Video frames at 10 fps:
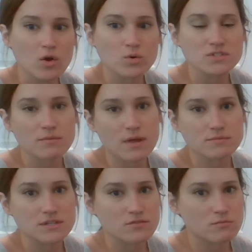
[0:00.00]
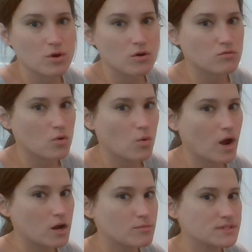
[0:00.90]
or sometimes even both
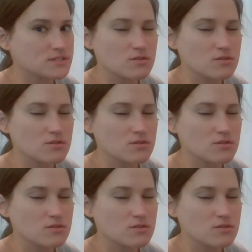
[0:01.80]
requirements. So